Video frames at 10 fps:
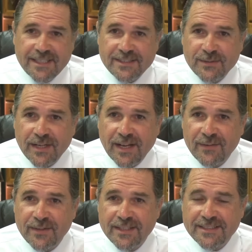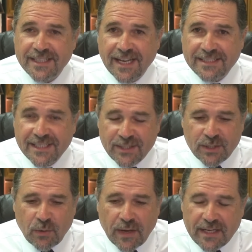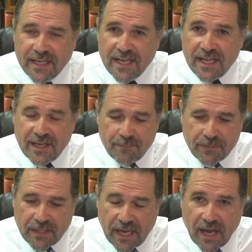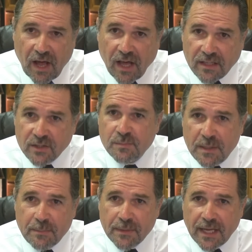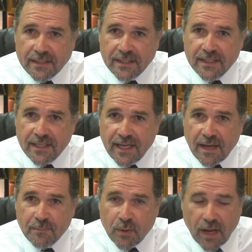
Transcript: This is what I really say. I say, you know what? All those people out there, they got